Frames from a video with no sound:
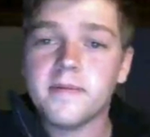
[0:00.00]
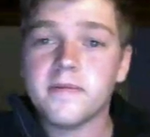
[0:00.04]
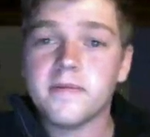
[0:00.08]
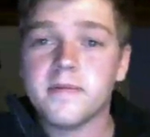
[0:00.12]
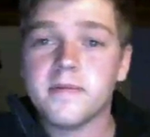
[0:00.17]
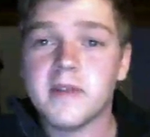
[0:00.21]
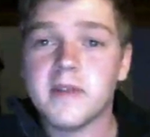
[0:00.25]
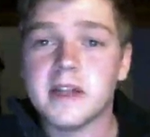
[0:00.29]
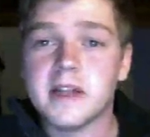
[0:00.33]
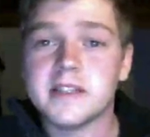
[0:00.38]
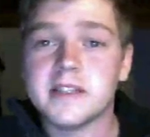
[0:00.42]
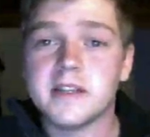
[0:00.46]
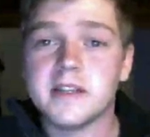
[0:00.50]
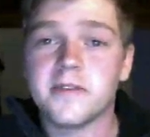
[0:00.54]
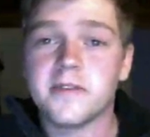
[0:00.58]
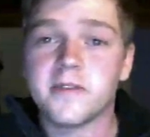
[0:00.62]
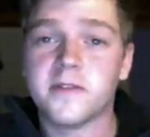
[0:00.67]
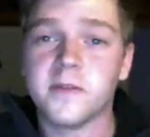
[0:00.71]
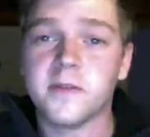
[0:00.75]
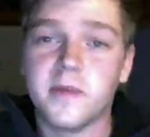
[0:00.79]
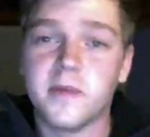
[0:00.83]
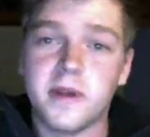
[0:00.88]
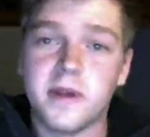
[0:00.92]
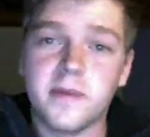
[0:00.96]
that's it
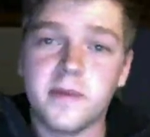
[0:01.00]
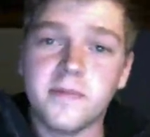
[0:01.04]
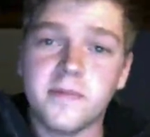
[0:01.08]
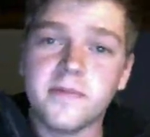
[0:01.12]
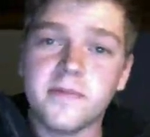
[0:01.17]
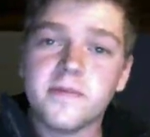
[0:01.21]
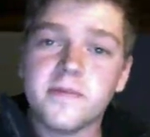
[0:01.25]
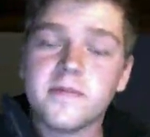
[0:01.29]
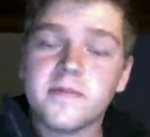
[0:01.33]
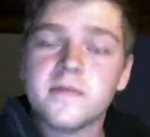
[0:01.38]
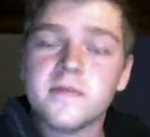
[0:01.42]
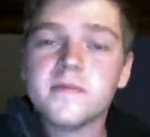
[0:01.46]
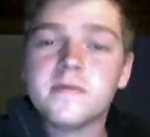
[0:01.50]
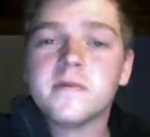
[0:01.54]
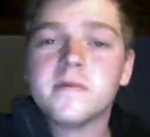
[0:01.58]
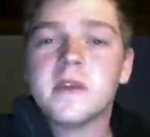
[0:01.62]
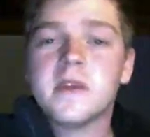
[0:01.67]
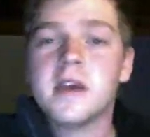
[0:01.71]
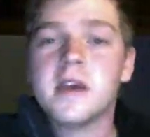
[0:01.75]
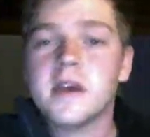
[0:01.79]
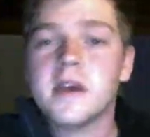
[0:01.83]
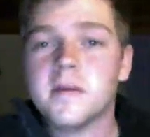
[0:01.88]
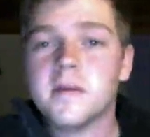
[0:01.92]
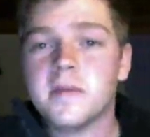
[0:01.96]
from me.
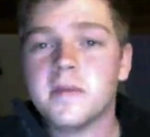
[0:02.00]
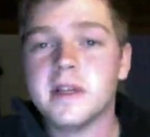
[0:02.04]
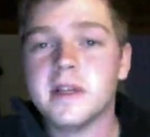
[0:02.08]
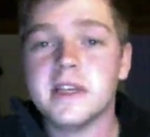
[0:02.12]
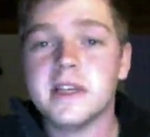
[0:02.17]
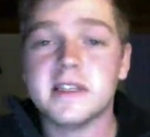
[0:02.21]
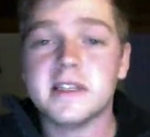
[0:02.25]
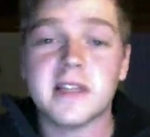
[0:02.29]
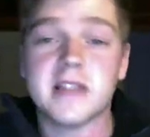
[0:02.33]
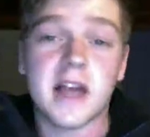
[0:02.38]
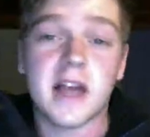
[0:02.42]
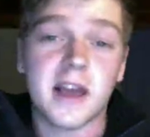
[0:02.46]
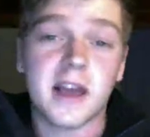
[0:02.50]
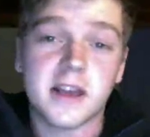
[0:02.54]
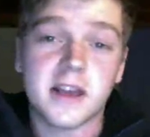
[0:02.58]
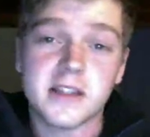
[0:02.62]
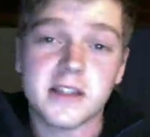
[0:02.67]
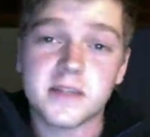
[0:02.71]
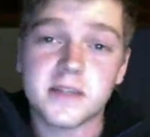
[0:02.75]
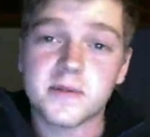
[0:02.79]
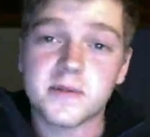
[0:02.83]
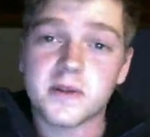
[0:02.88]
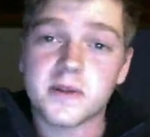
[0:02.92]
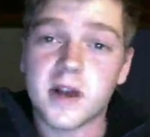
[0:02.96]
Please like and
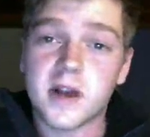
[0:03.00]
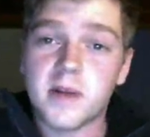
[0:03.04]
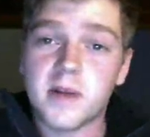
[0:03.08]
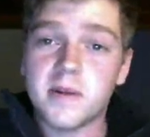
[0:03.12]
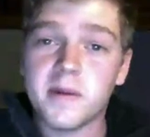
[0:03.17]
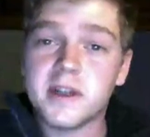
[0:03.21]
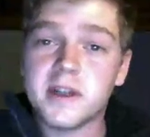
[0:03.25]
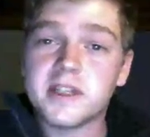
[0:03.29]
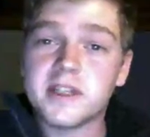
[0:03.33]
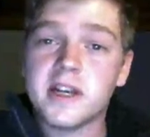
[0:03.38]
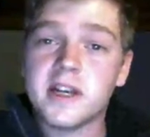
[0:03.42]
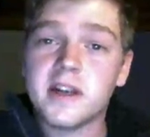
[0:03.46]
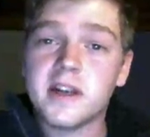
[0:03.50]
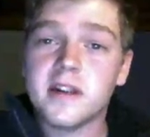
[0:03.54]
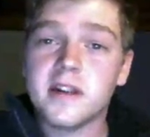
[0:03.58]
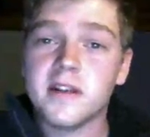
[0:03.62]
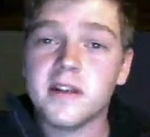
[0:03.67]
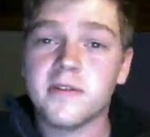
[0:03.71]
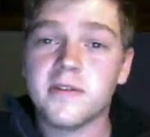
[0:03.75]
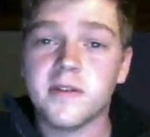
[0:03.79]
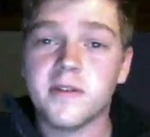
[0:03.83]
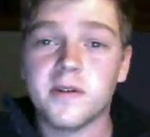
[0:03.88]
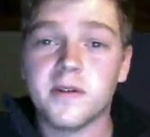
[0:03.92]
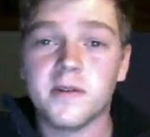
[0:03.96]
subscribe my channel
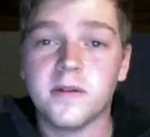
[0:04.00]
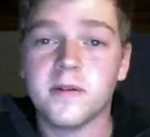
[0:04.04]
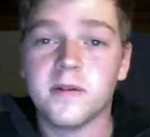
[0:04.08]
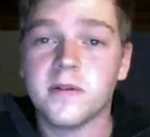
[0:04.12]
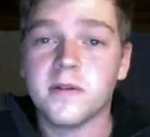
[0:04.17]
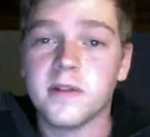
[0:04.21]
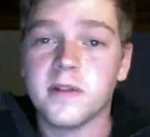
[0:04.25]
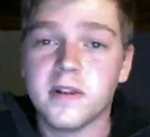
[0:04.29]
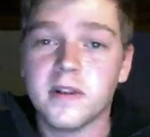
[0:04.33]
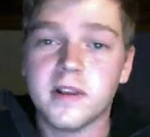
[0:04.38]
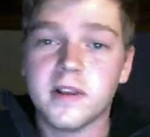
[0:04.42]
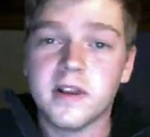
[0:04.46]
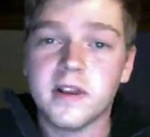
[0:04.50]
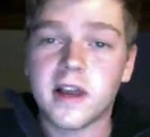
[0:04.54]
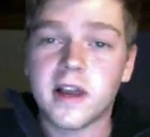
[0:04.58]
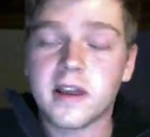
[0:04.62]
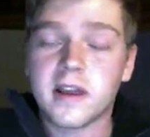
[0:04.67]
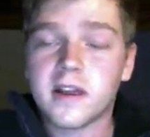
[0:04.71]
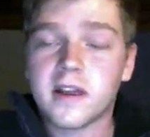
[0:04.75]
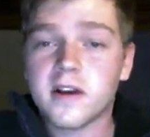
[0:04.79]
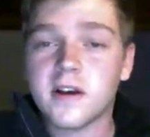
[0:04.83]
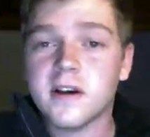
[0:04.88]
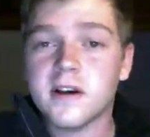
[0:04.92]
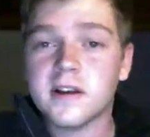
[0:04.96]
if you
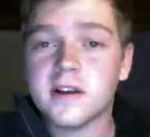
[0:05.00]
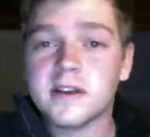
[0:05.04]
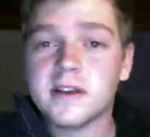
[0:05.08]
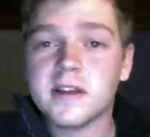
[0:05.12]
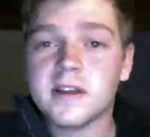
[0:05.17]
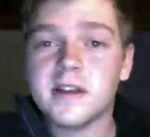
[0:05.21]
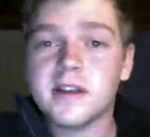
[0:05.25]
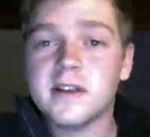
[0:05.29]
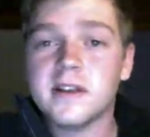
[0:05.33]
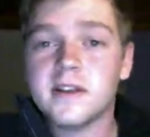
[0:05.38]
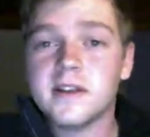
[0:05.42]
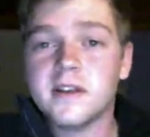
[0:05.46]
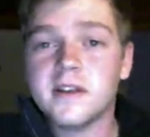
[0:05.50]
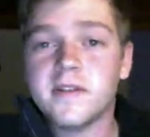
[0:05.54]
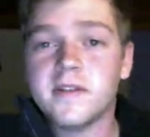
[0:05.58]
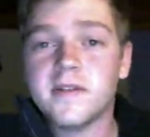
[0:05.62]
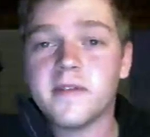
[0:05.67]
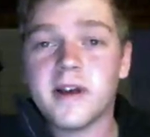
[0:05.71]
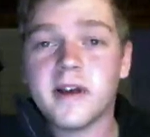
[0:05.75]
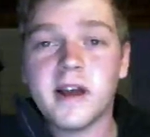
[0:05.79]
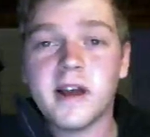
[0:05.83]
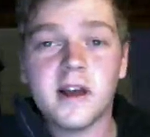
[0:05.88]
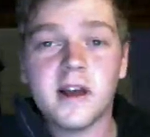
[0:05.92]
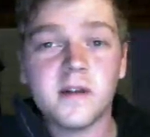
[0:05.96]
like the content and if
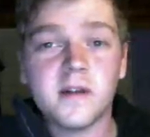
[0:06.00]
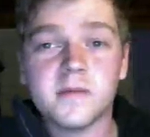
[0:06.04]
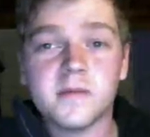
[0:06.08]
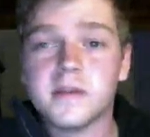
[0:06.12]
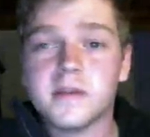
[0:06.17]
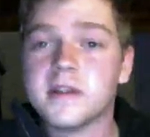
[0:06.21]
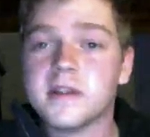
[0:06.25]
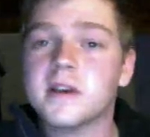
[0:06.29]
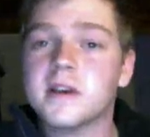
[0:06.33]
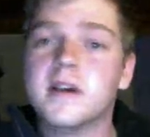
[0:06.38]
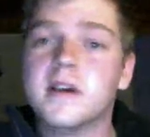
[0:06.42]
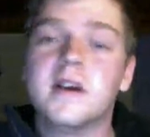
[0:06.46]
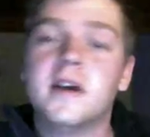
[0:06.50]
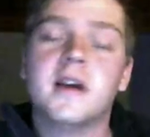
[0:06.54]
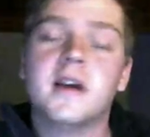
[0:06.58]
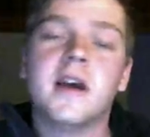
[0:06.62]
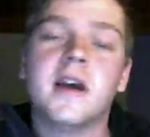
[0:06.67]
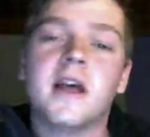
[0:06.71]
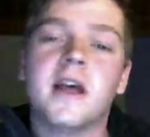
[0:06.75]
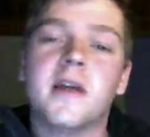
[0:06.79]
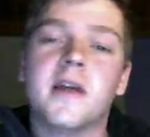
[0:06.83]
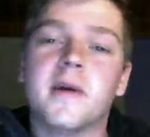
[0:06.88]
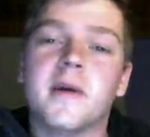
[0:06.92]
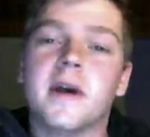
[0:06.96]
I helped.
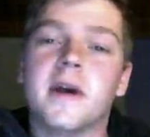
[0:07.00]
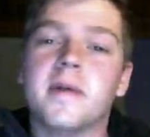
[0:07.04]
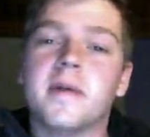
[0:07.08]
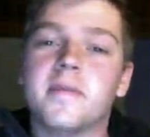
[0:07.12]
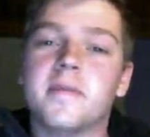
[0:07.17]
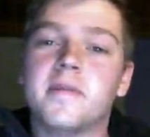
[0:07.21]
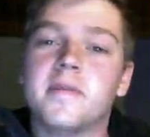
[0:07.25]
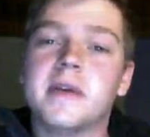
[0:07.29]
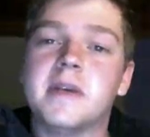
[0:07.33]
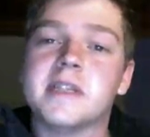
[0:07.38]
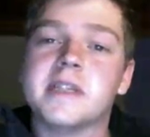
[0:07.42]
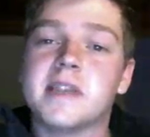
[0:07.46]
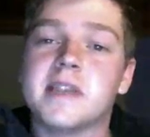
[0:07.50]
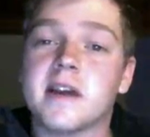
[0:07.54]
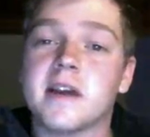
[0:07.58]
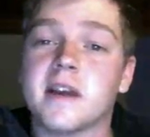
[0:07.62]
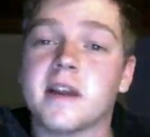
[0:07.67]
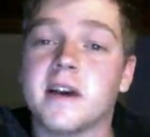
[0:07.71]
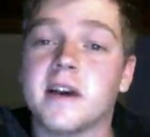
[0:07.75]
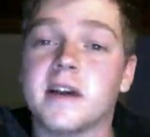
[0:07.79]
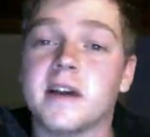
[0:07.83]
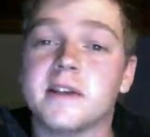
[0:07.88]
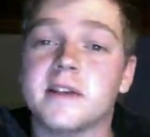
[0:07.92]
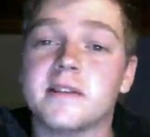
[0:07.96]
Anyway, peace out,
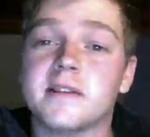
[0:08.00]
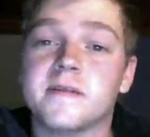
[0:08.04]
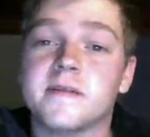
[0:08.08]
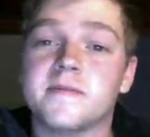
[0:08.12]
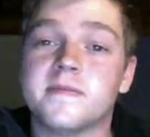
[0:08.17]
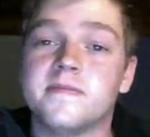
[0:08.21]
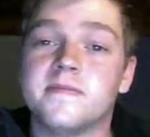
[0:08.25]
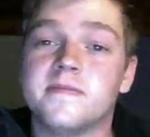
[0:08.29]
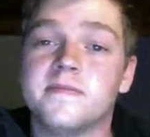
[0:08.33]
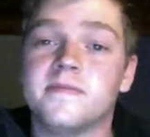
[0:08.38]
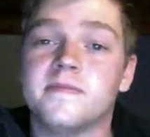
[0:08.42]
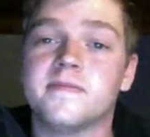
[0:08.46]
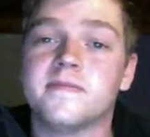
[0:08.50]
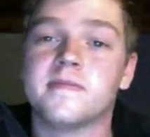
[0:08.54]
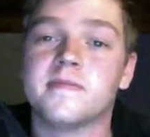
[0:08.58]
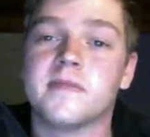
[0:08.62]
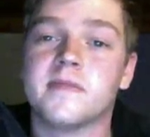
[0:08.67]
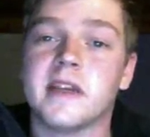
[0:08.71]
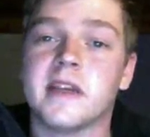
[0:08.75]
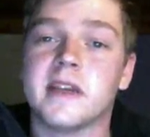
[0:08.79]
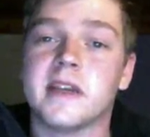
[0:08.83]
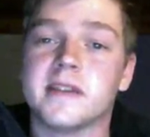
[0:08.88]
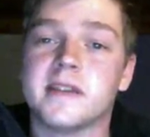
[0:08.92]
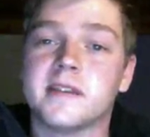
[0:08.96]
guys.
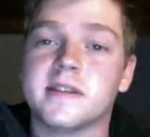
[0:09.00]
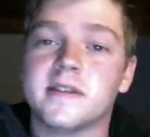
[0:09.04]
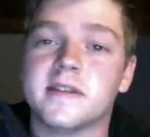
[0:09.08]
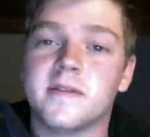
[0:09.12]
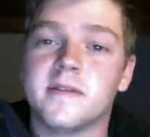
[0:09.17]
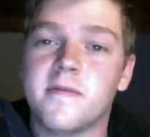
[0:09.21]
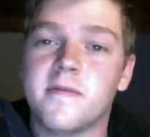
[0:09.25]
Thanks.